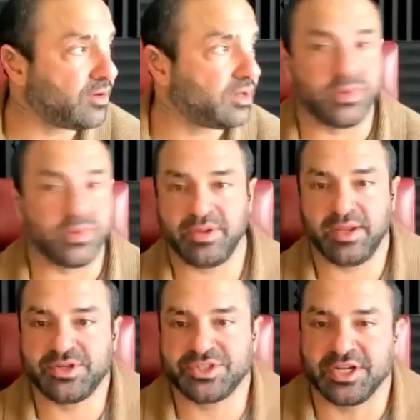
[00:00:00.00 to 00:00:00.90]
I'm vertical, baby. How
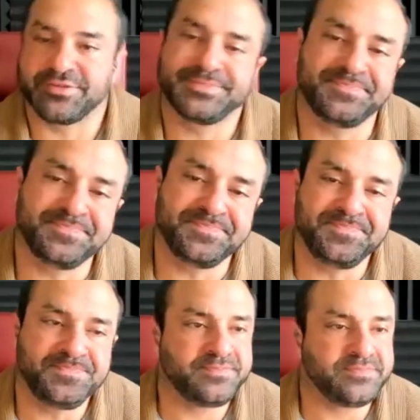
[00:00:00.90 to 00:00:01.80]
about yourself?
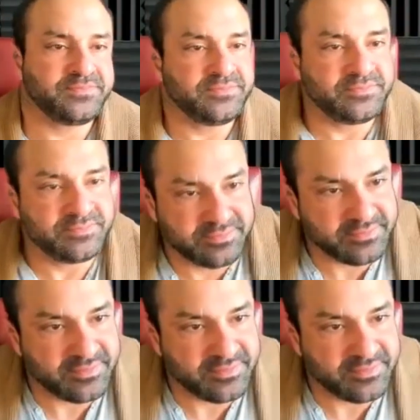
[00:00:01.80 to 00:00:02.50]
Doing well. It